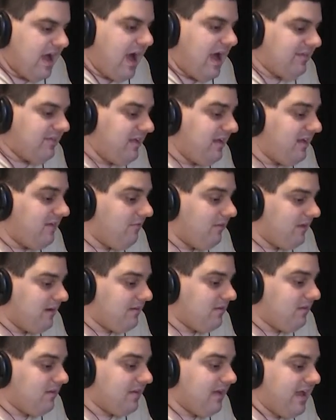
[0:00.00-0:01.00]
I think when
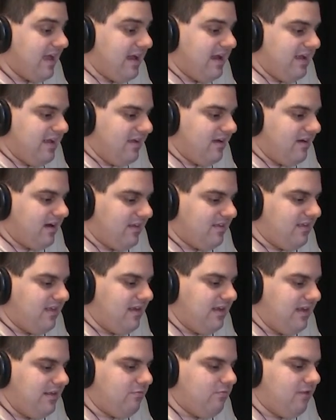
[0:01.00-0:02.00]
you look at it here, I
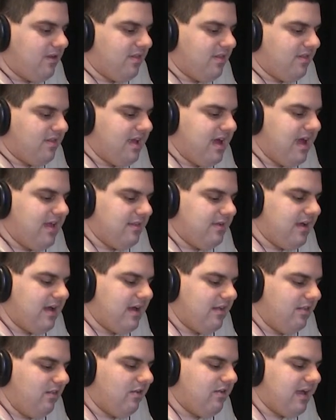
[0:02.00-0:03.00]
think he's one of the guys you
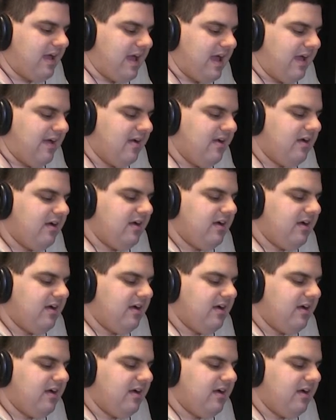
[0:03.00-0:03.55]
got to look at